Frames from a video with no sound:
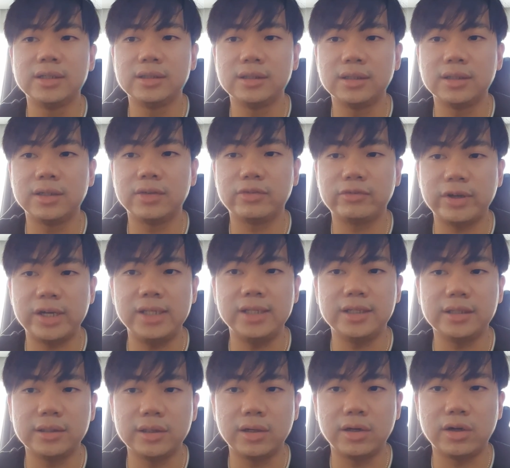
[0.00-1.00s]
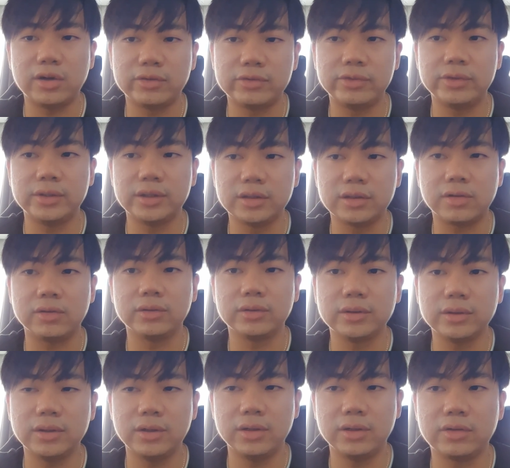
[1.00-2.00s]
the validity of
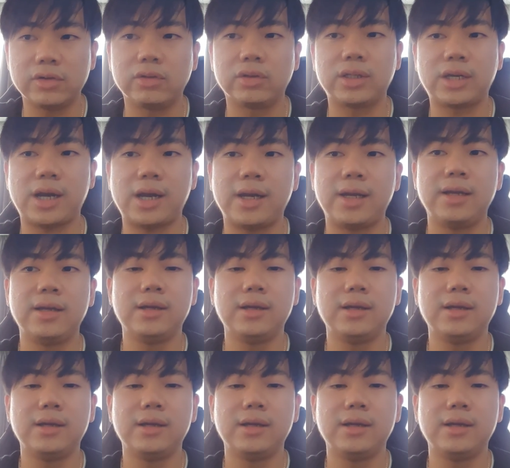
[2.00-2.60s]
a contract.